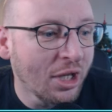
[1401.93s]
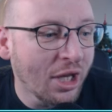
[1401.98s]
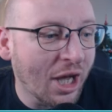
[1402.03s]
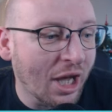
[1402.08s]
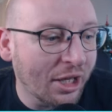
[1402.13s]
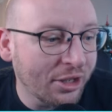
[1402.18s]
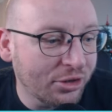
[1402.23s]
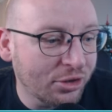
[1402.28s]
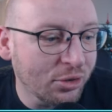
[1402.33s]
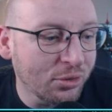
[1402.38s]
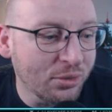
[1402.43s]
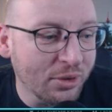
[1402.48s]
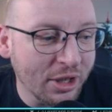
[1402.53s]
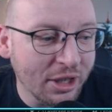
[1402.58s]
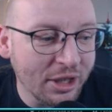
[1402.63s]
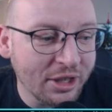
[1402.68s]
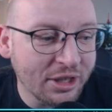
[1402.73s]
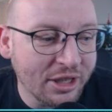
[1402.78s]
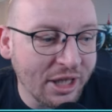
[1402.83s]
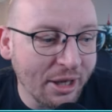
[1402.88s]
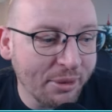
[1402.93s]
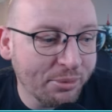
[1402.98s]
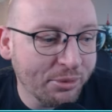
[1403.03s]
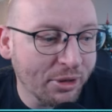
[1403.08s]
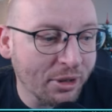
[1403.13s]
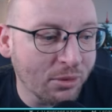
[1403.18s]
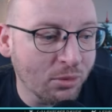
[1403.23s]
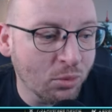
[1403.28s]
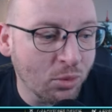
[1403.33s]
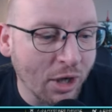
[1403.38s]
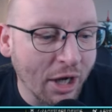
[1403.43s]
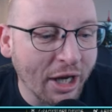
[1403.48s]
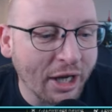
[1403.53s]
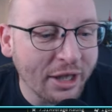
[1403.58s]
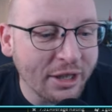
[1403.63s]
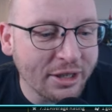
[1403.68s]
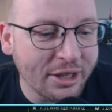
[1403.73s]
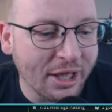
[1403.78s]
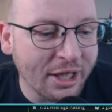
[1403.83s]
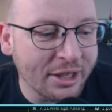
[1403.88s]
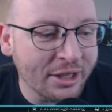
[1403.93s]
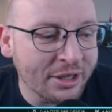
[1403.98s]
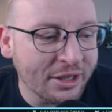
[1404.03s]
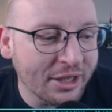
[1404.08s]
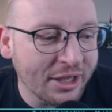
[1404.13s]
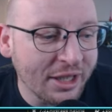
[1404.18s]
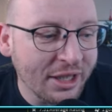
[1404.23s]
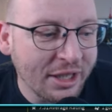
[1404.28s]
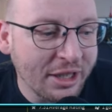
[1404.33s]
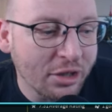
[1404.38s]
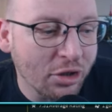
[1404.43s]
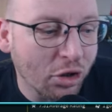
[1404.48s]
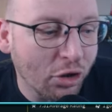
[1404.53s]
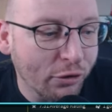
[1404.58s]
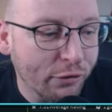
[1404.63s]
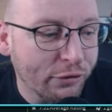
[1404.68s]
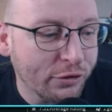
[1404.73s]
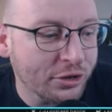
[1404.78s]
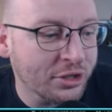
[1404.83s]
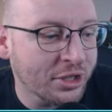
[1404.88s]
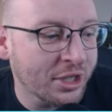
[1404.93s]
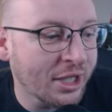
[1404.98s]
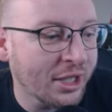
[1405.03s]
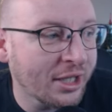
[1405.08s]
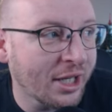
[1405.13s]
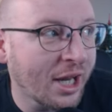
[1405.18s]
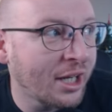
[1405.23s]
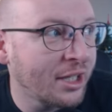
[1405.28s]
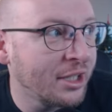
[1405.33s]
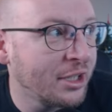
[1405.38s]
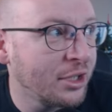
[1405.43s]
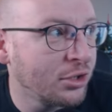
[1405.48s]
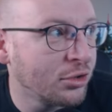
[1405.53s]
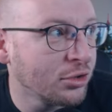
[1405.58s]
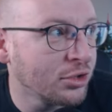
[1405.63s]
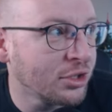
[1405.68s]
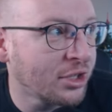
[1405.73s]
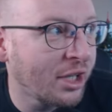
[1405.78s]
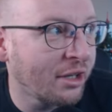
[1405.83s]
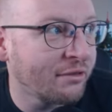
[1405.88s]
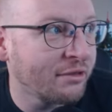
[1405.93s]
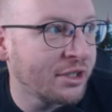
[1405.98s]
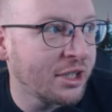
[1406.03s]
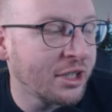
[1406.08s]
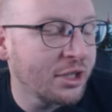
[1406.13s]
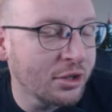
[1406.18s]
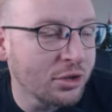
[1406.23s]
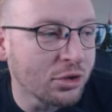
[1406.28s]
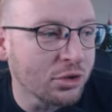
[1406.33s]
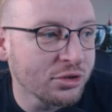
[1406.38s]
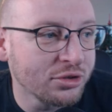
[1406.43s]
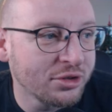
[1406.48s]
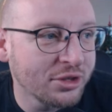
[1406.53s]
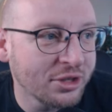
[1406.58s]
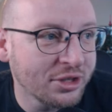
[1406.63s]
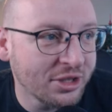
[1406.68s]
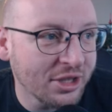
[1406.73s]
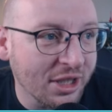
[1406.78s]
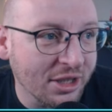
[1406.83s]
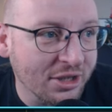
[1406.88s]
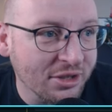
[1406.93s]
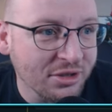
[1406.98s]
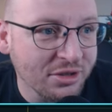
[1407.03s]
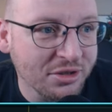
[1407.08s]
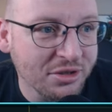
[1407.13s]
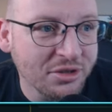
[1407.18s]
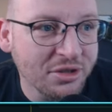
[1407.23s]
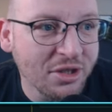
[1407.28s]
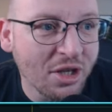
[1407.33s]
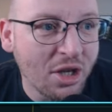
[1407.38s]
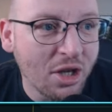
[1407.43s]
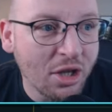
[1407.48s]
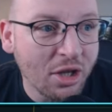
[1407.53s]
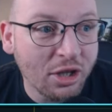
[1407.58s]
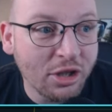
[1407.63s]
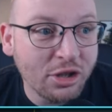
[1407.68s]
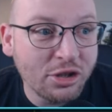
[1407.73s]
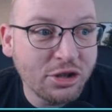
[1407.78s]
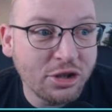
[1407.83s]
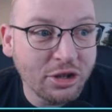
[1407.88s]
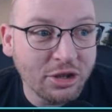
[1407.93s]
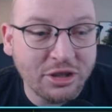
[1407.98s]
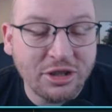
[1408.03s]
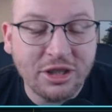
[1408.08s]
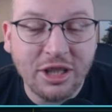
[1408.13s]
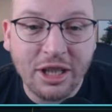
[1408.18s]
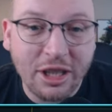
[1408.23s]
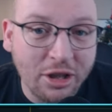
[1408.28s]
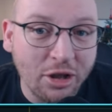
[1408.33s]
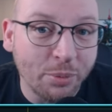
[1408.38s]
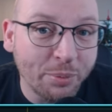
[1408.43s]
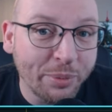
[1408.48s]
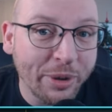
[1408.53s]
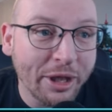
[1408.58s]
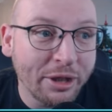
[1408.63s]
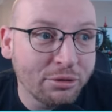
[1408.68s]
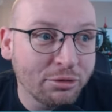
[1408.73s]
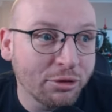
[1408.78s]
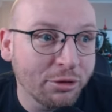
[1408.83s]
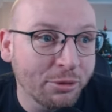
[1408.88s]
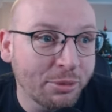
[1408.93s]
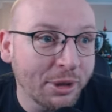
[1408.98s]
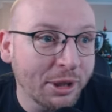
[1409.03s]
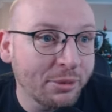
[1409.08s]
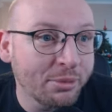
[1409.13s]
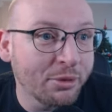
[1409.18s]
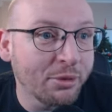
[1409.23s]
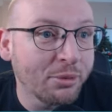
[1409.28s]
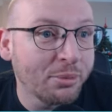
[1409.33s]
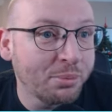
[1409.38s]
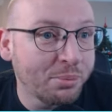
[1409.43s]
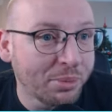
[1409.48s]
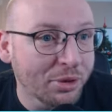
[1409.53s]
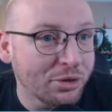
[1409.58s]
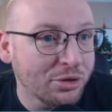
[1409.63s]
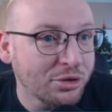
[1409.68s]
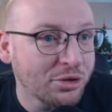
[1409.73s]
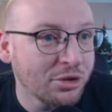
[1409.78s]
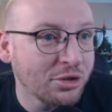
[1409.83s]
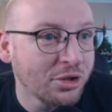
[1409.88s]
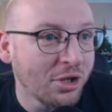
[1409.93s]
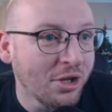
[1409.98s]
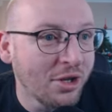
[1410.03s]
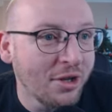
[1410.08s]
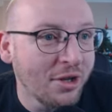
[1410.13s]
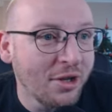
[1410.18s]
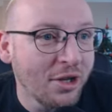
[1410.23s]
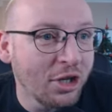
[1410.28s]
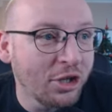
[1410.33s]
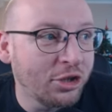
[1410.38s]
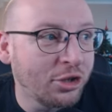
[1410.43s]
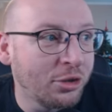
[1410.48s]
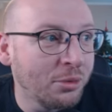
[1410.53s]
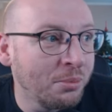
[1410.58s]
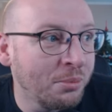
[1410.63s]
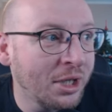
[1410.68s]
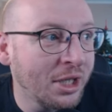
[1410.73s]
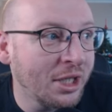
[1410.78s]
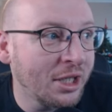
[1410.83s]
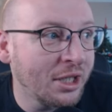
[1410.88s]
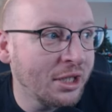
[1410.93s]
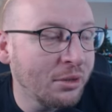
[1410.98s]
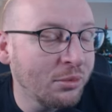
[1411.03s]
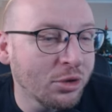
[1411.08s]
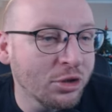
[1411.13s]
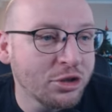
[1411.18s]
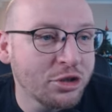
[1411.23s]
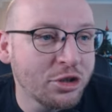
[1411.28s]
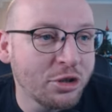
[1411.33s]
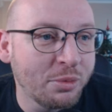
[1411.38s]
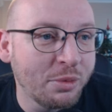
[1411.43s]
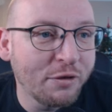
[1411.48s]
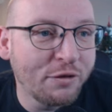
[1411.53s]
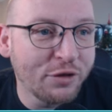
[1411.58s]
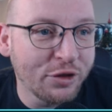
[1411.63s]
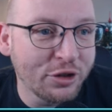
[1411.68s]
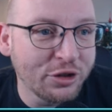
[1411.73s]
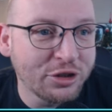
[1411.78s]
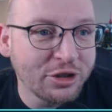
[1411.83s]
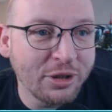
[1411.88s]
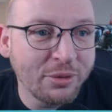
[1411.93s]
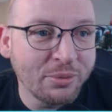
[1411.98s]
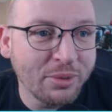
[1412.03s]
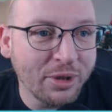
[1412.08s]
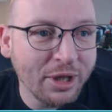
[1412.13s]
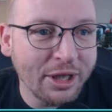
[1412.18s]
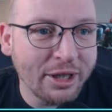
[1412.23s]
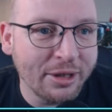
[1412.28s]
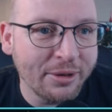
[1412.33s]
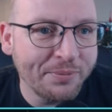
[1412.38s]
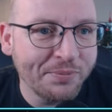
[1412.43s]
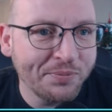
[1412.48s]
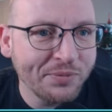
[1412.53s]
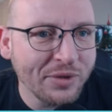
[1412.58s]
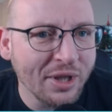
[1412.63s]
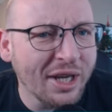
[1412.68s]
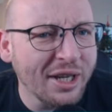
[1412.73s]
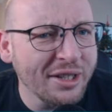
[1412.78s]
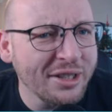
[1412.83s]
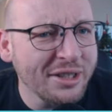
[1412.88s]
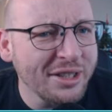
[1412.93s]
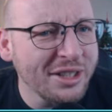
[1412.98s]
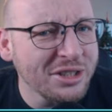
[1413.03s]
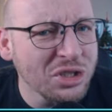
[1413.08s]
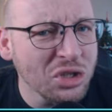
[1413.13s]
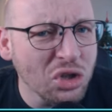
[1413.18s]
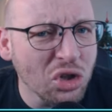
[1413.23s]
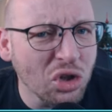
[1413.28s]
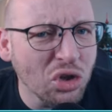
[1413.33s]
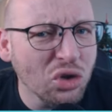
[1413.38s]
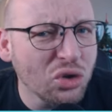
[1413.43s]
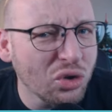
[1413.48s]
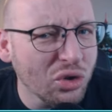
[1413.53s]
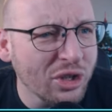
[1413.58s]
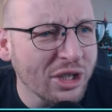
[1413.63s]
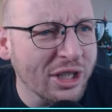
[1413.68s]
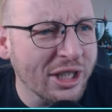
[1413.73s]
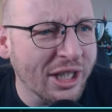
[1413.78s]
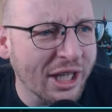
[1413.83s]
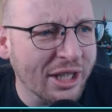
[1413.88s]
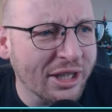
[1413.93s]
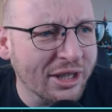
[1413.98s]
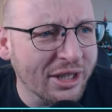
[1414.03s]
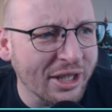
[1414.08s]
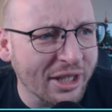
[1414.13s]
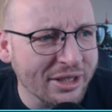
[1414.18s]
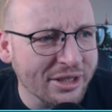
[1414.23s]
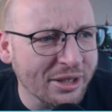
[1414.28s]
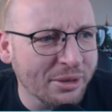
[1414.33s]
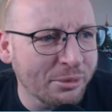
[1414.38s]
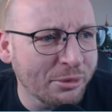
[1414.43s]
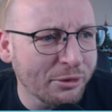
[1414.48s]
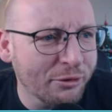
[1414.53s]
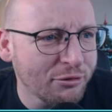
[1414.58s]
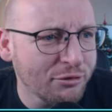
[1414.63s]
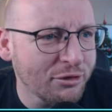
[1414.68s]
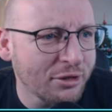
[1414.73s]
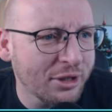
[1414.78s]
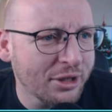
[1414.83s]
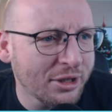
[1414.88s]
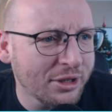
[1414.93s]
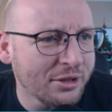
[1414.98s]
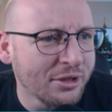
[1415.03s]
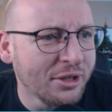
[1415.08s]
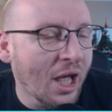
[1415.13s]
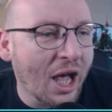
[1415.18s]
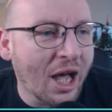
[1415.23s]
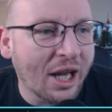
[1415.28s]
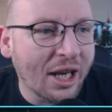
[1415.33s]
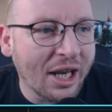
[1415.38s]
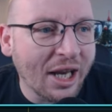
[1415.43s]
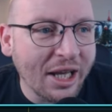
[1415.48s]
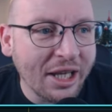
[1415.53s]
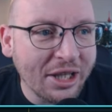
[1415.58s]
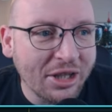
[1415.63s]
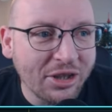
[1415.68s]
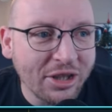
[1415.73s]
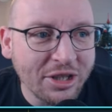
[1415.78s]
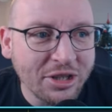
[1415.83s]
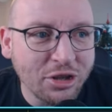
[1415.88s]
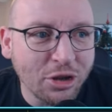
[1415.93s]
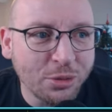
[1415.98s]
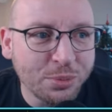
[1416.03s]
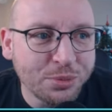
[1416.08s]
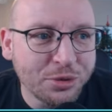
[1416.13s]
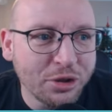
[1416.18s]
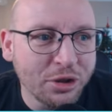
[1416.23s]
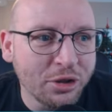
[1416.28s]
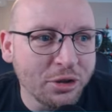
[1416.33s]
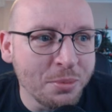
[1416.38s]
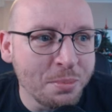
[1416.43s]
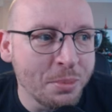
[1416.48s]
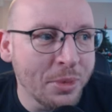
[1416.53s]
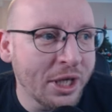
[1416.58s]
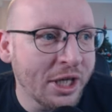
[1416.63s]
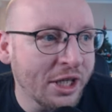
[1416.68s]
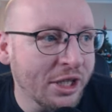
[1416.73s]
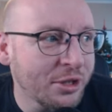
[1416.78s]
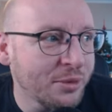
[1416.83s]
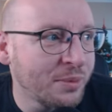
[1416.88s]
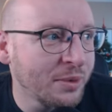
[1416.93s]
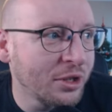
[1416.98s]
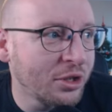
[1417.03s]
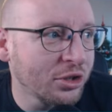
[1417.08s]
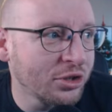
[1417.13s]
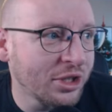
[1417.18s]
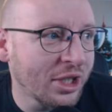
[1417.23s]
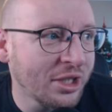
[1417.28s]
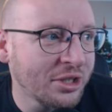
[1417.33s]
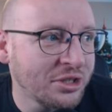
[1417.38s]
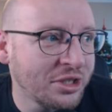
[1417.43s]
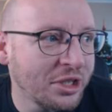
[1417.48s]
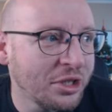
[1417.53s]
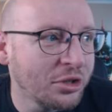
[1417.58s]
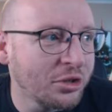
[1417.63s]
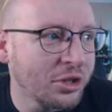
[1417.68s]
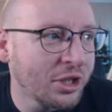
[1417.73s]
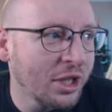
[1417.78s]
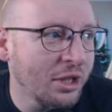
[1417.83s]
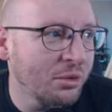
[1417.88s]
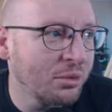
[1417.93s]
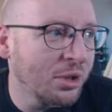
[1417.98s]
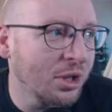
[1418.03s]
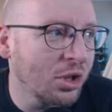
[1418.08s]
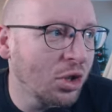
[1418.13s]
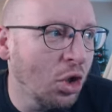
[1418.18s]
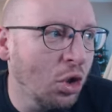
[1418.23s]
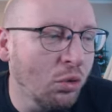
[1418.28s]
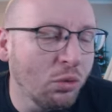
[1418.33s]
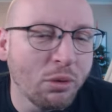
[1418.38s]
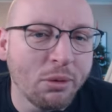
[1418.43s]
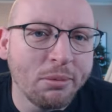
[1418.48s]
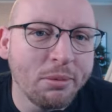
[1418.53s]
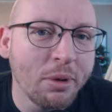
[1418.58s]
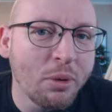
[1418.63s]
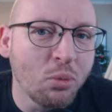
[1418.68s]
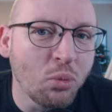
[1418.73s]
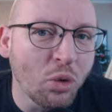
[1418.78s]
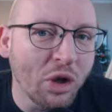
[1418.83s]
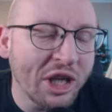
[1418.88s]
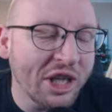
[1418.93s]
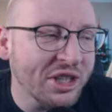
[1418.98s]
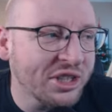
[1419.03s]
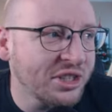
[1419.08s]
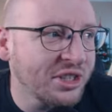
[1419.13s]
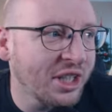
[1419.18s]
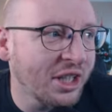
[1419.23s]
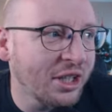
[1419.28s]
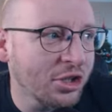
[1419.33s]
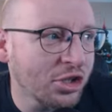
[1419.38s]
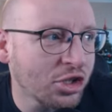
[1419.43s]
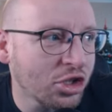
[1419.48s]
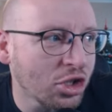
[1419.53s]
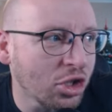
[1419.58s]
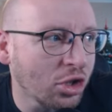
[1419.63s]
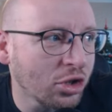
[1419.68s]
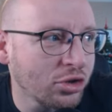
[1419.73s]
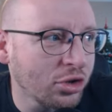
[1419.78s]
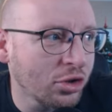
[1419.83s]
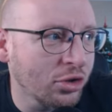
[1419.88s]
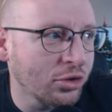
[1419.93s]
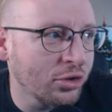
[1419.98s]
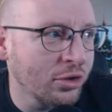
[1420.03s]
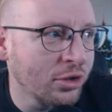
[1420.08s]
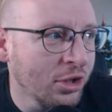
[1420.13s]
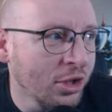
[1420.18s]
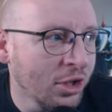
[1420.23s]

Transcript: I do need depth out wide, and he offers that, and he does guarantee goals and assists, as you can see, compared to other people. But at the minute, he wants to be a first team player, and he's not going to get that, I'm afraid. I like this option, the minutes, because I can say, okay, well, who are we wasting a slot on?